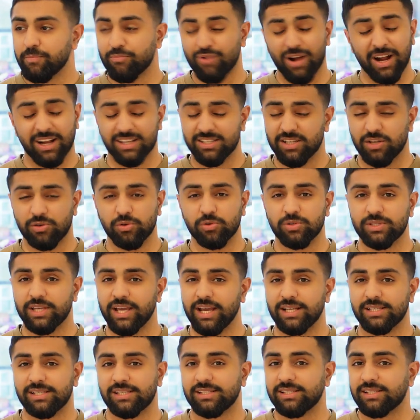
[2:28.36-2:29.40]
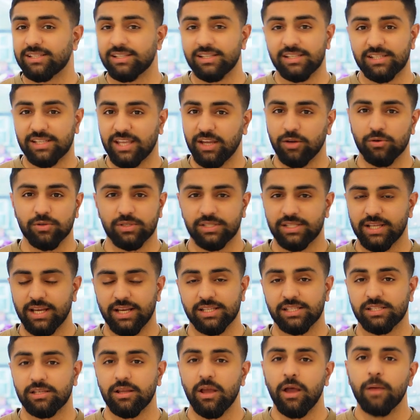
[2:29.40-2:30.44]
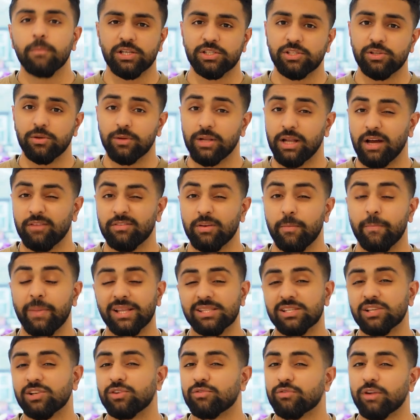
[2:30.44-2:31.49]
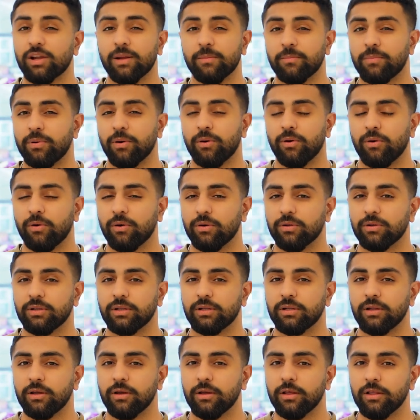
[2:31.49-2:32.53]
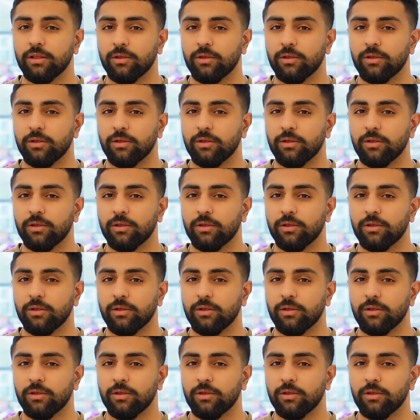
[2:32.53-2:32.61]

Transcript: practical tests, skills tests, because you will have a better grip on,